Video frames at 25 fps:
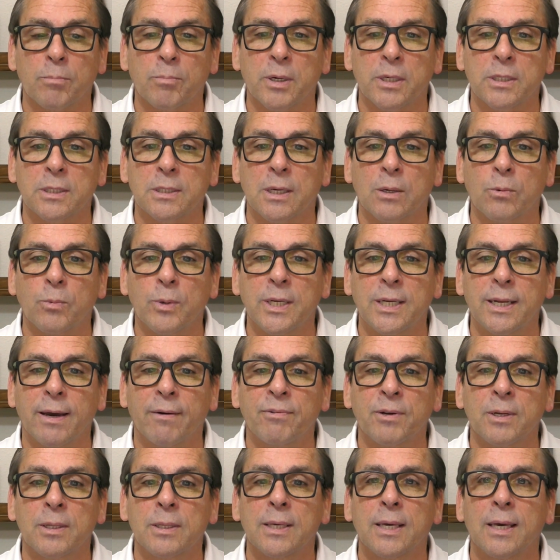But we
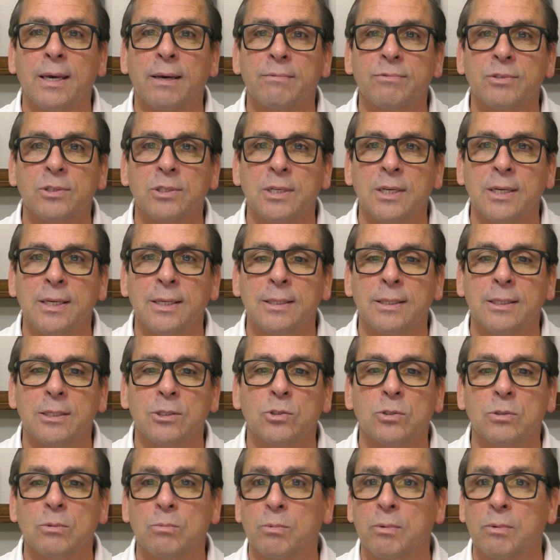definitely have seen this.